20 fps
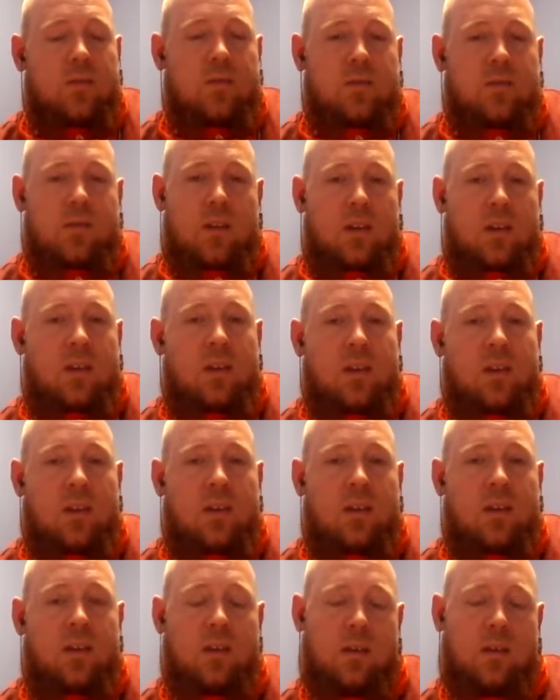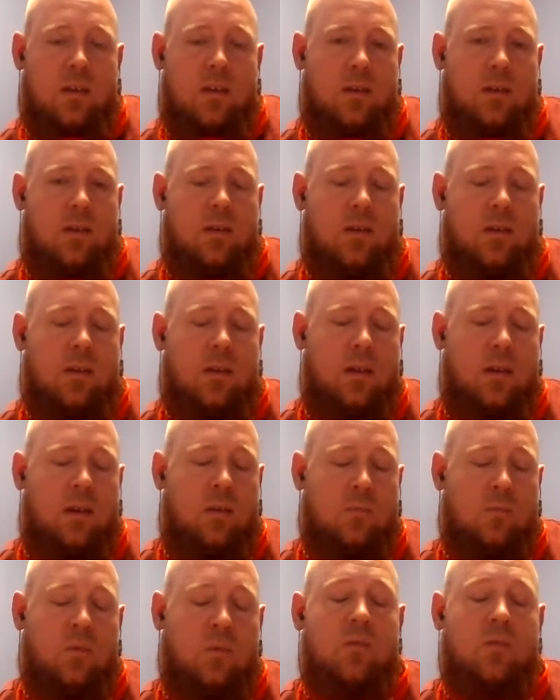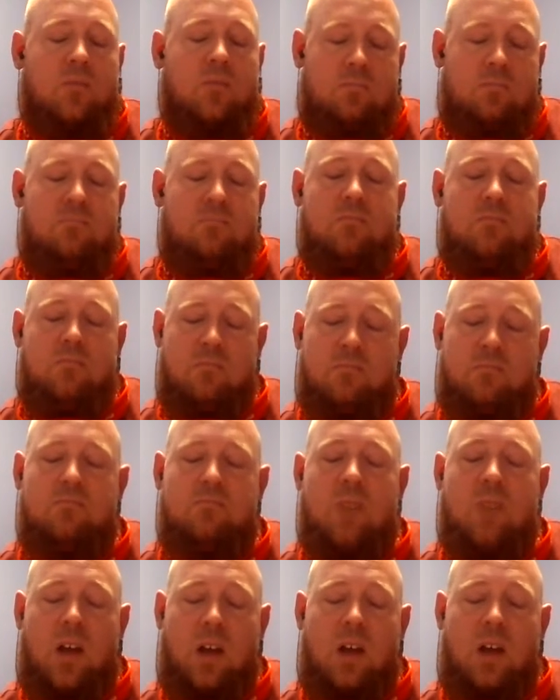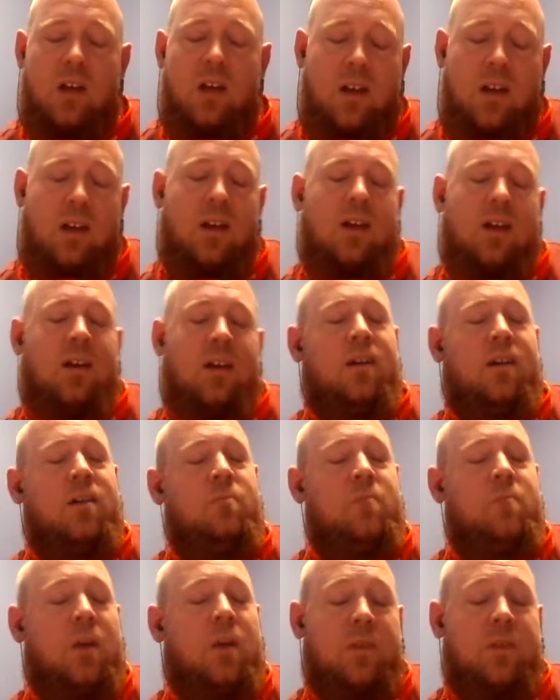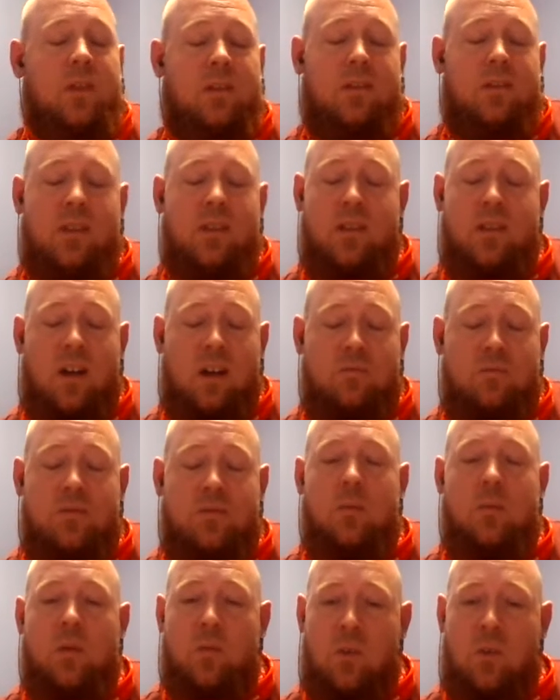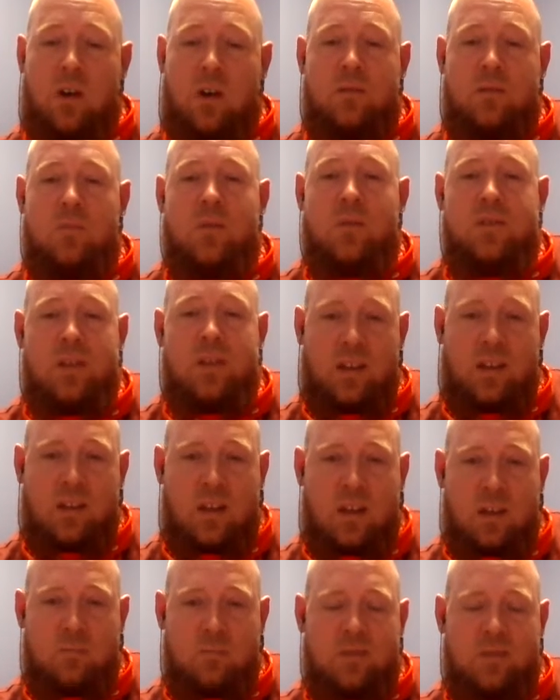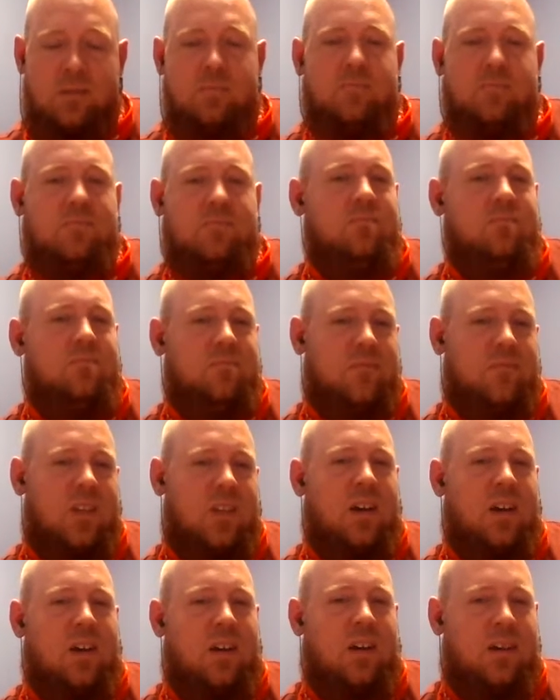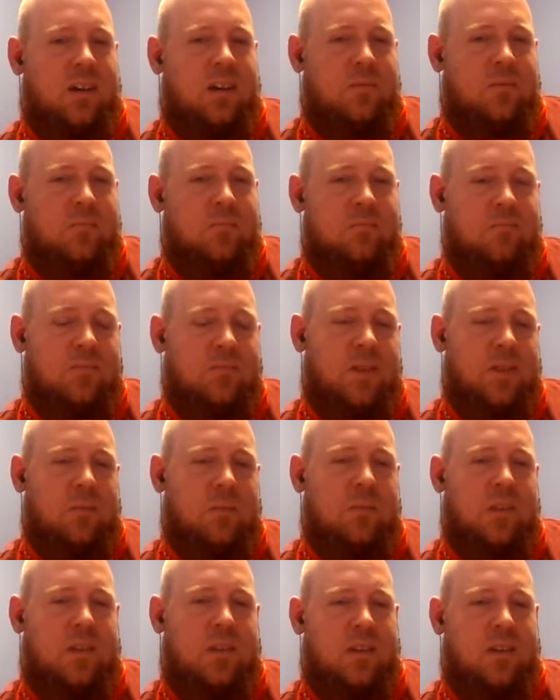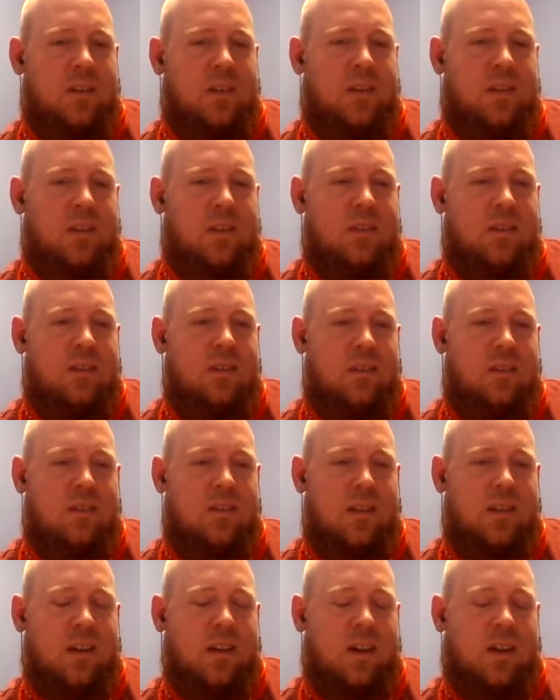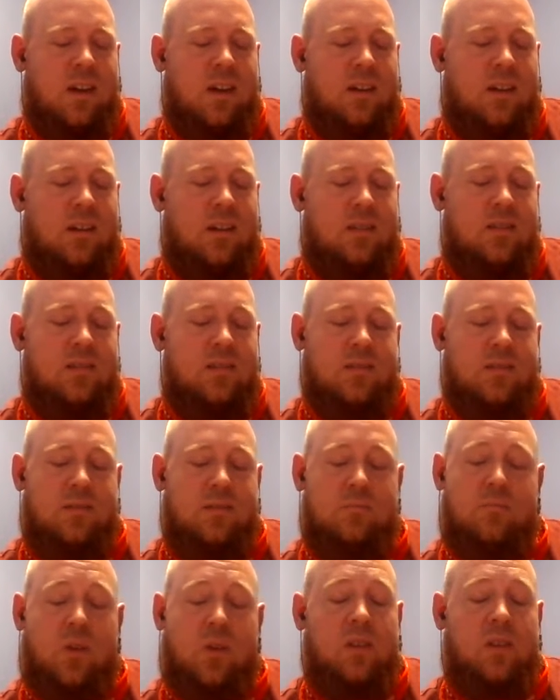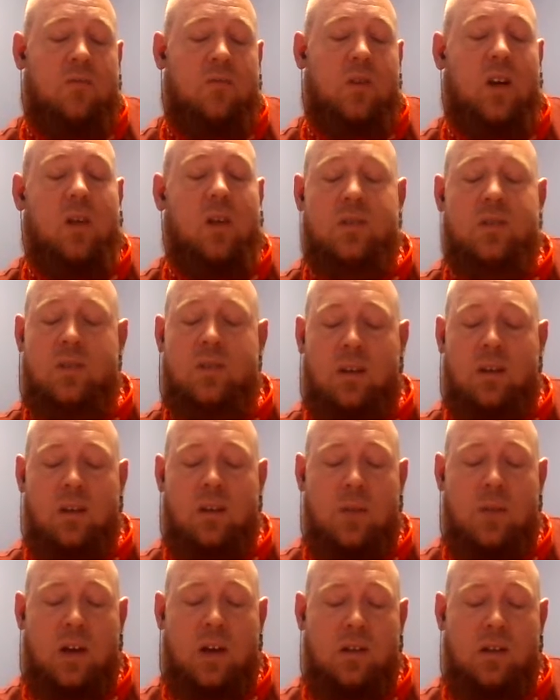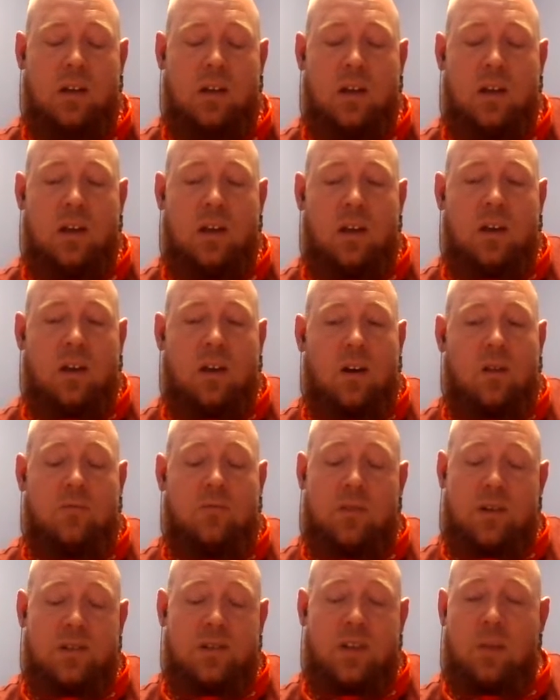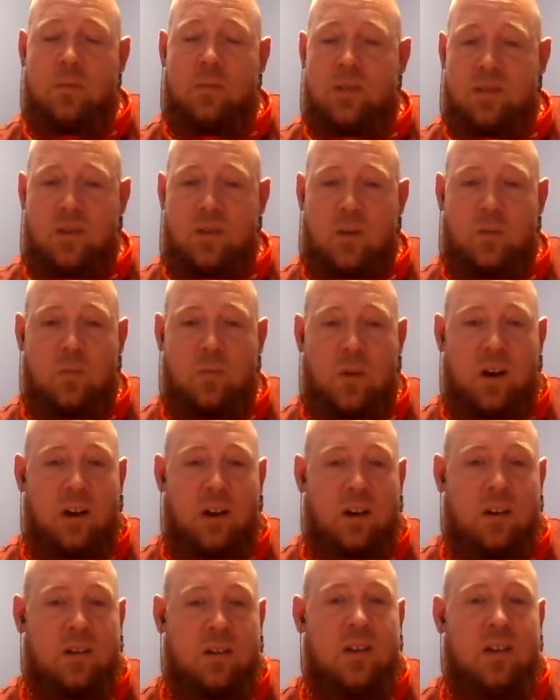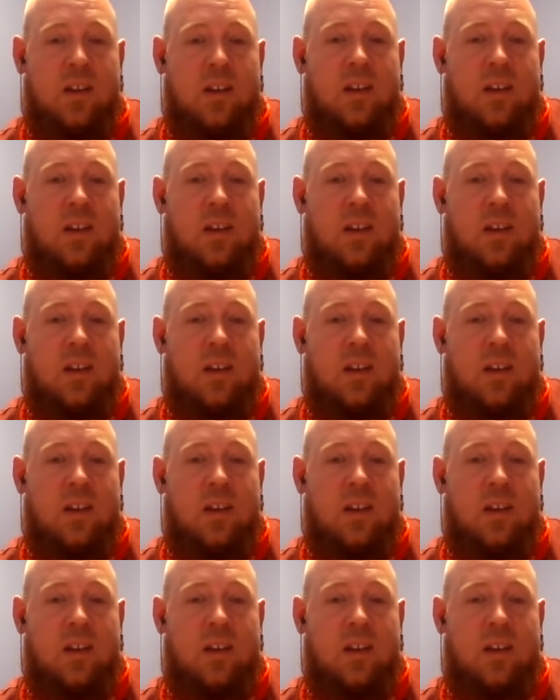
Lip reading: the we're I'm going to lead off number one with Cyclops. Simply just part of what I was talking about our first episode, where